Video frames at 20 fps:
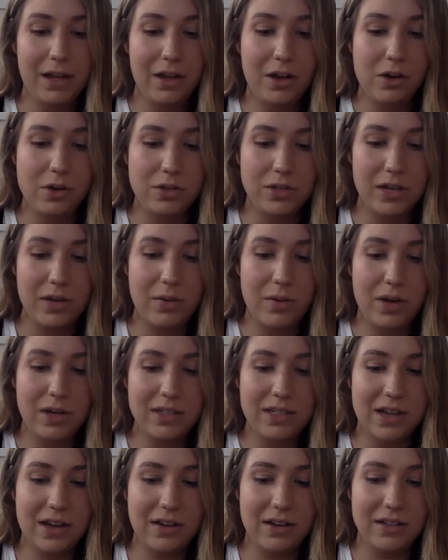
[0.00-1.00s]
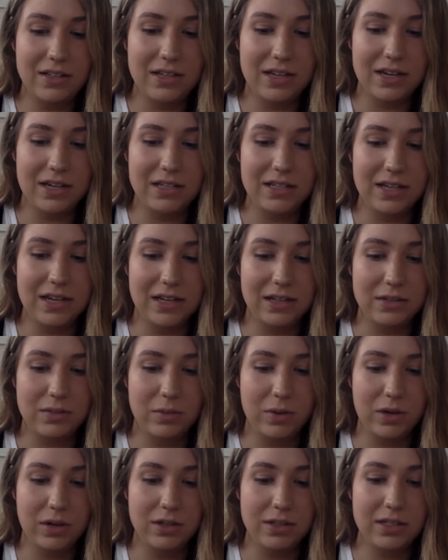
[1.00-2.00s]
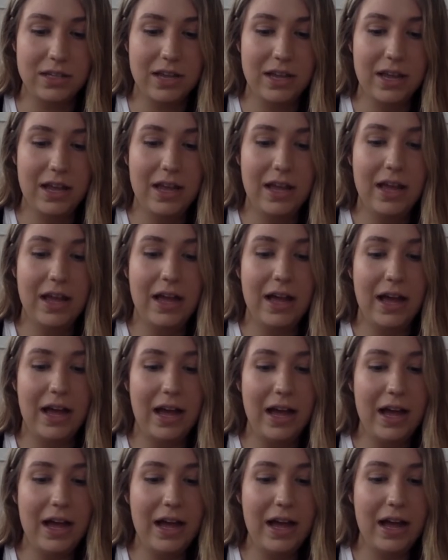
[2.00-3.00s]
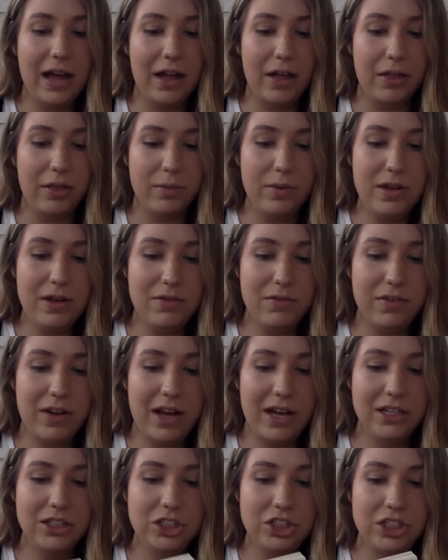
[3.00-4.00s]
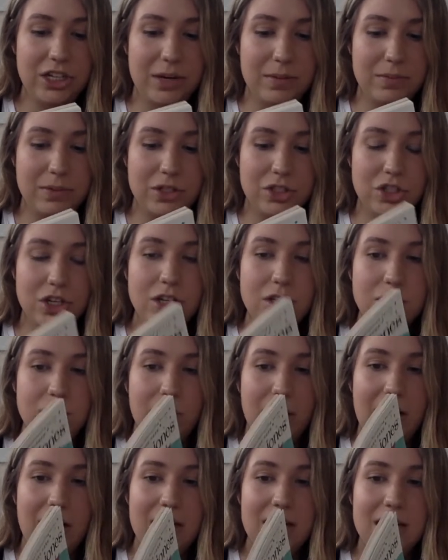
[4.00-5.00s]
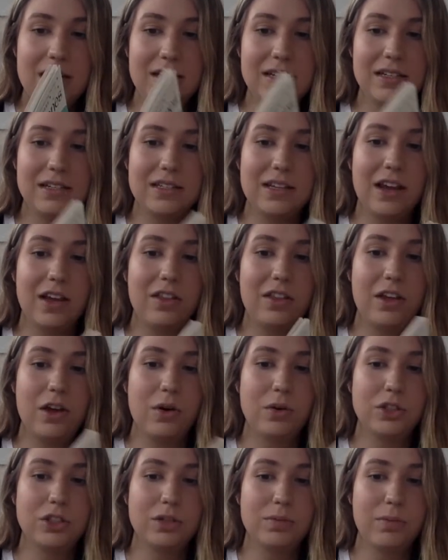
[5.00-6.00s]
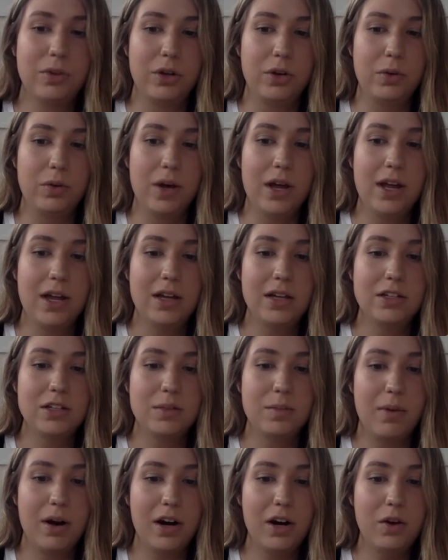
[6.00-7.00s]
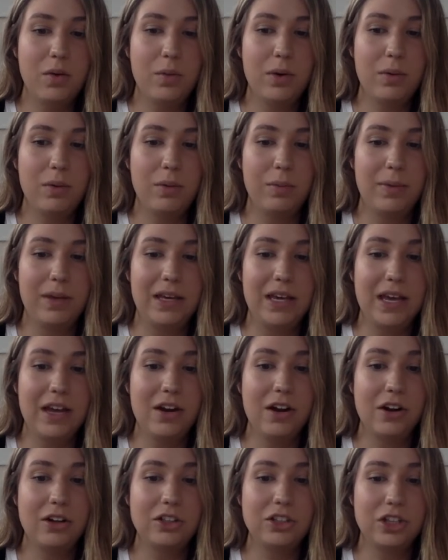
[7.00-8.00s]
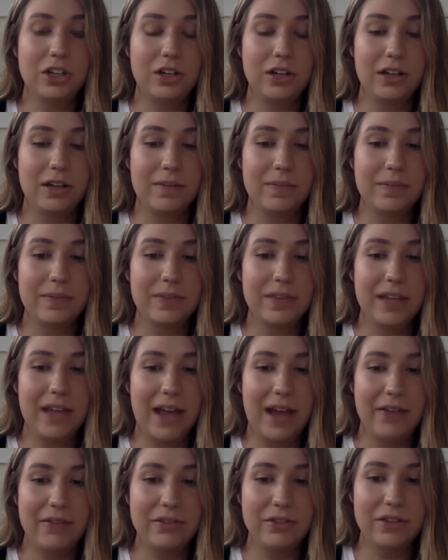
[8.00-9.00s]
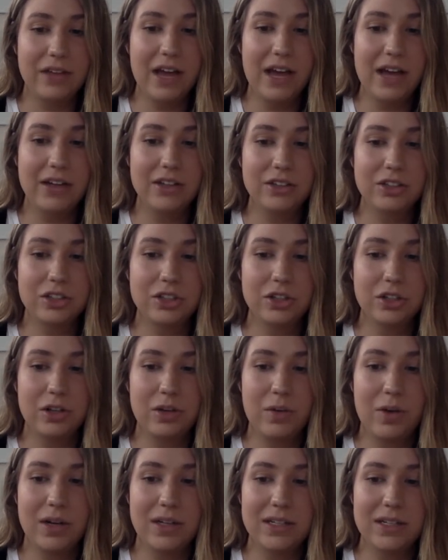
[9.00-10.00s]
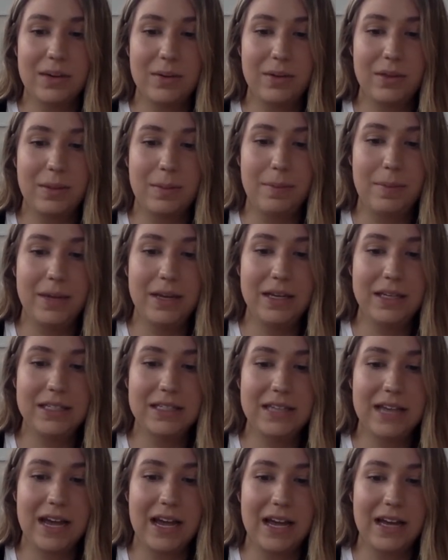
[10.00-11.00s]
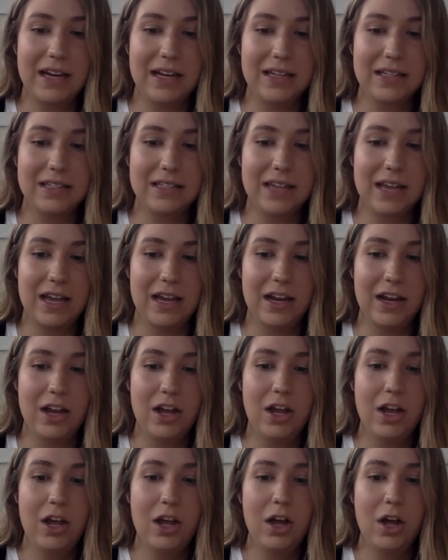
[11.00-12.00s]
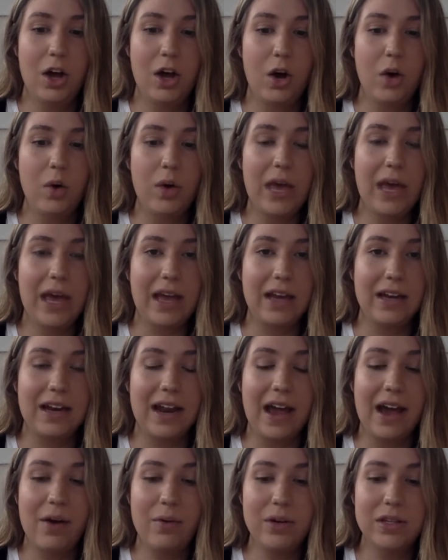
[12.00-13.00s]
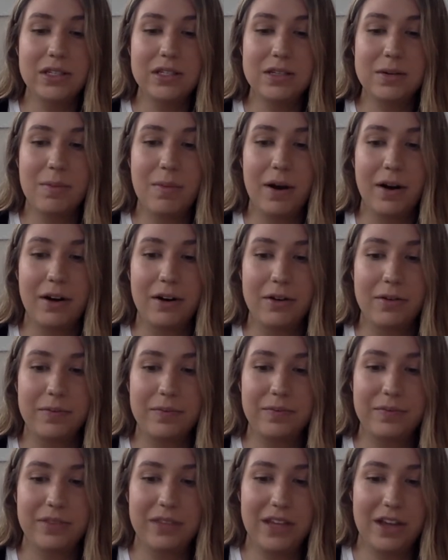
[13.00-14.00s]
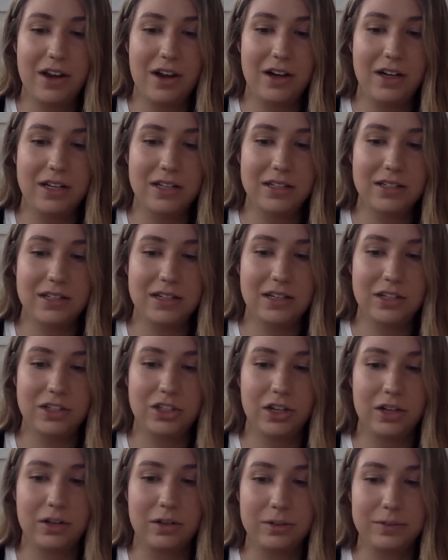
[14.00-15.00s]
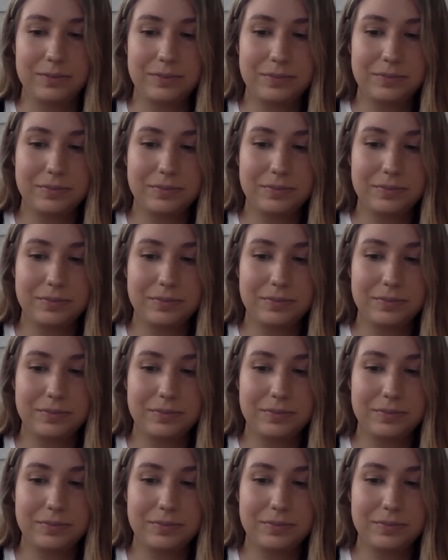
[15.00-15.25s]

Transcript: Jose walked out and said his next words. 3 fine ships, just what I need to sail the ocean blue. Tomorrow we will begin our journey." After that, Shirley walked out with a big sign. It said, "Okay, now it's tomorrow." The audience did a chuckle.